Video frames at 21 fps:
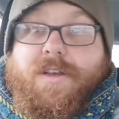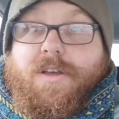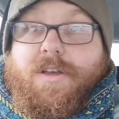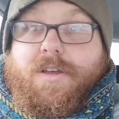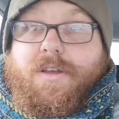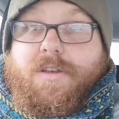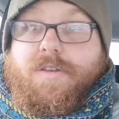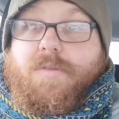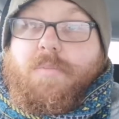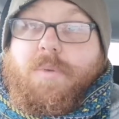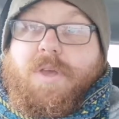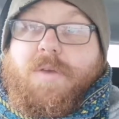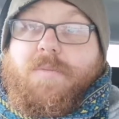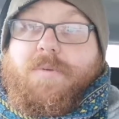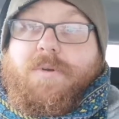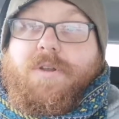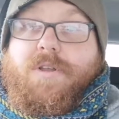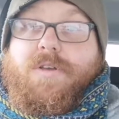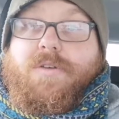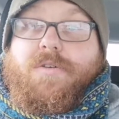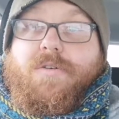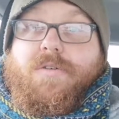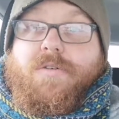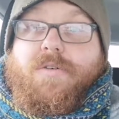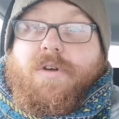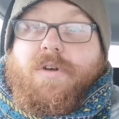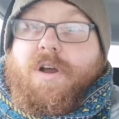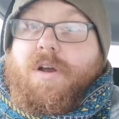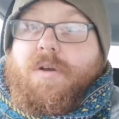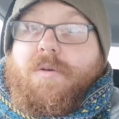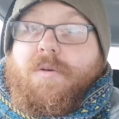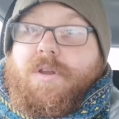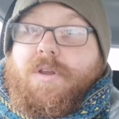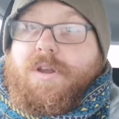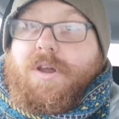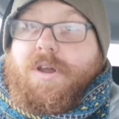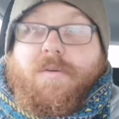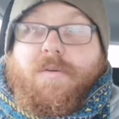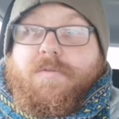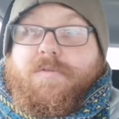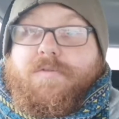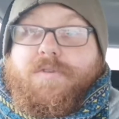to people who grow
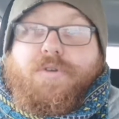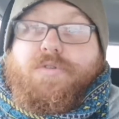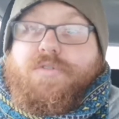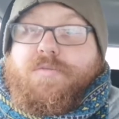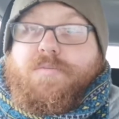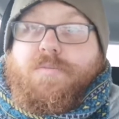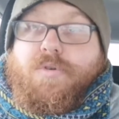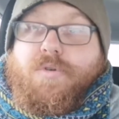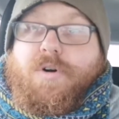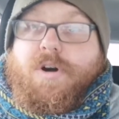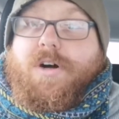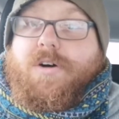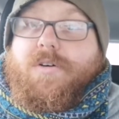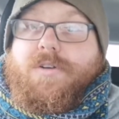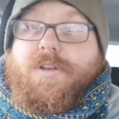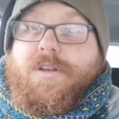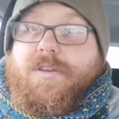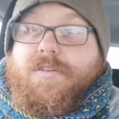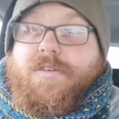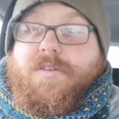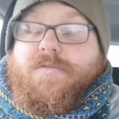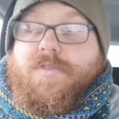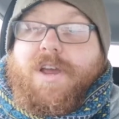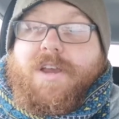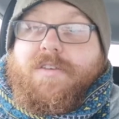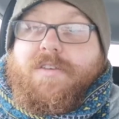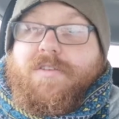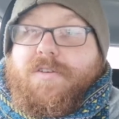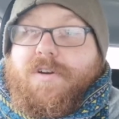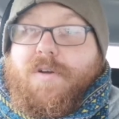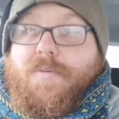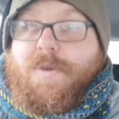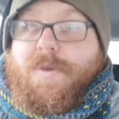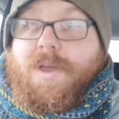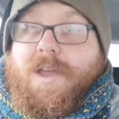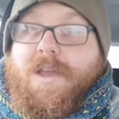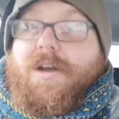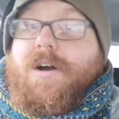full small holdings and raise their own meat.